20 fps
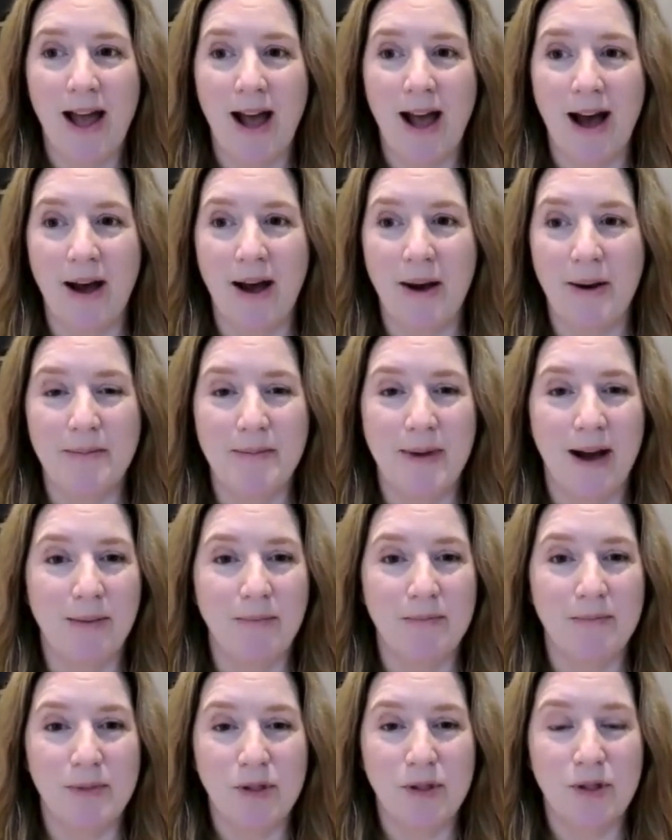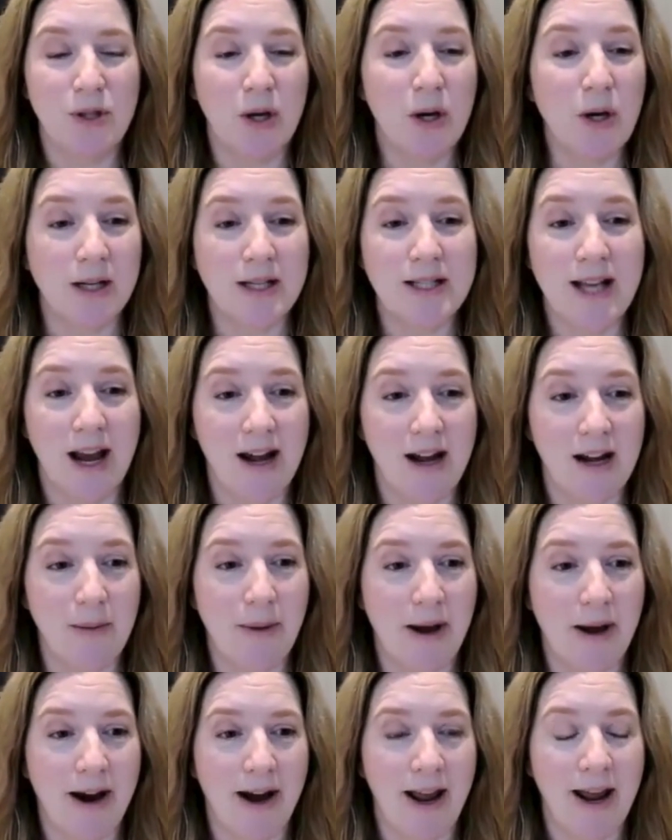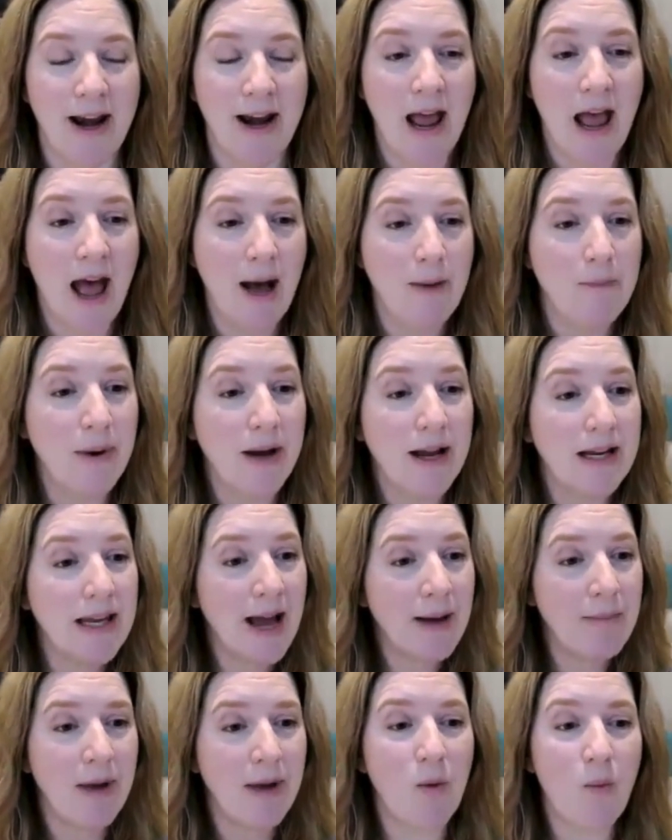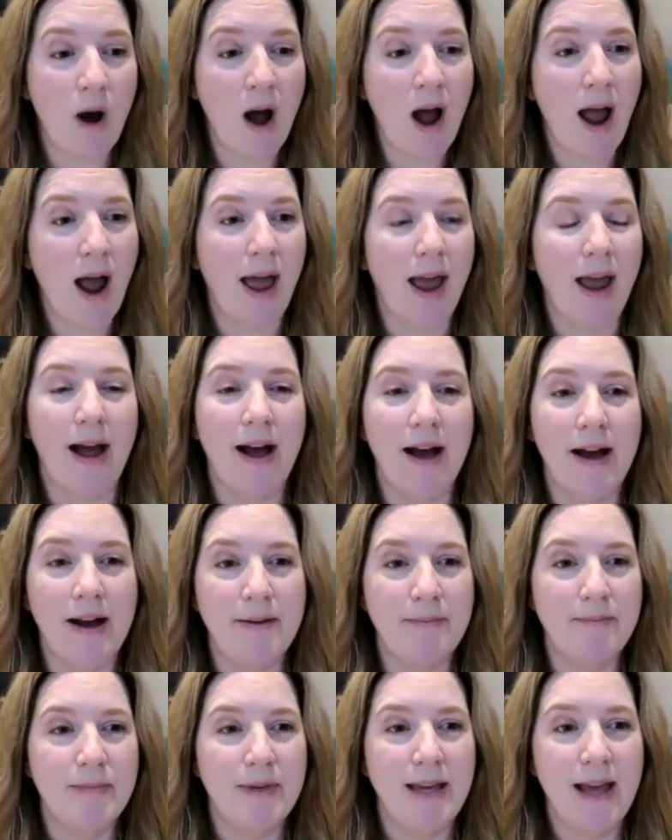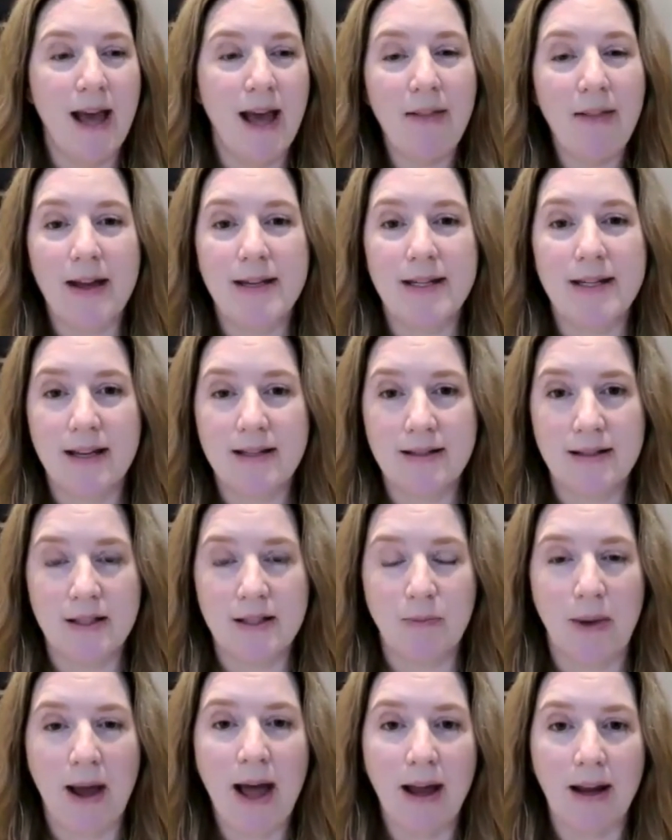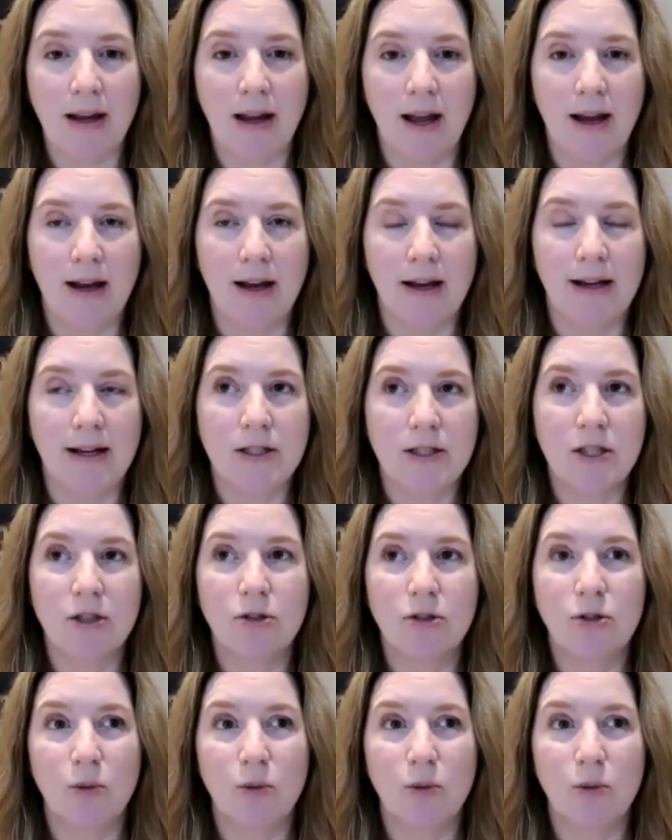I'm so excited about it. But yeah, my why, yeah, that takes us back to